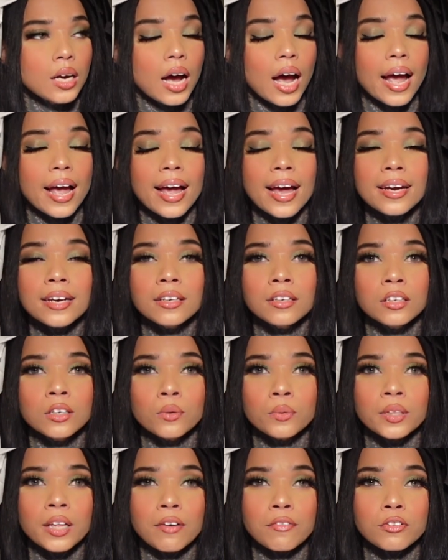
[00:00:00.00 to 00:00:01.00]
I had to deal
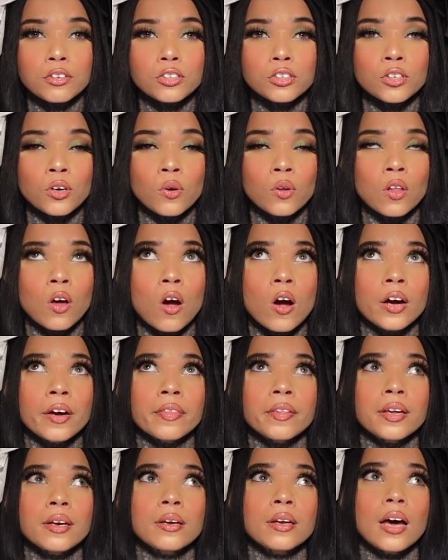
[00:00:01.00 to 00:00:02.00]
with that for so long,
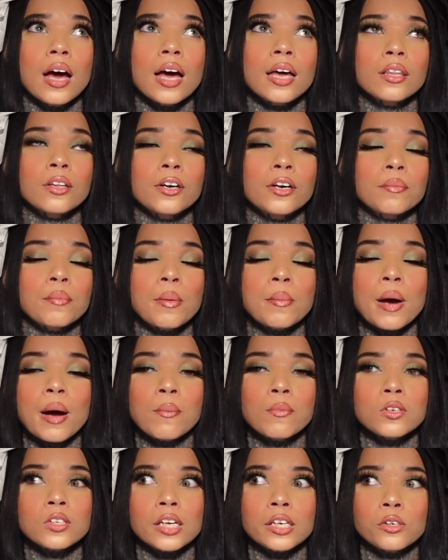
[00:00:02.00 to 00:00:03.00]
and then I learned, my mom
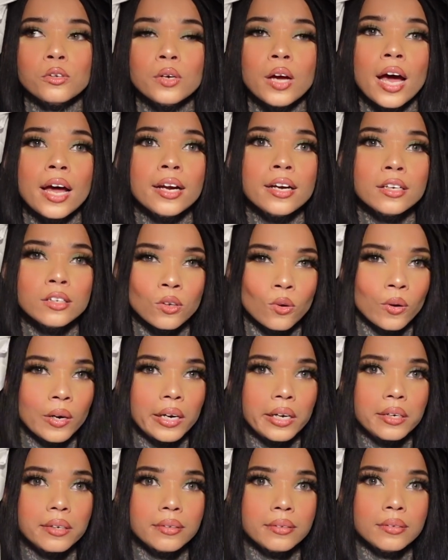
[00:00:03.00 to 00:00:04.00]
was like, you gotta ignore it.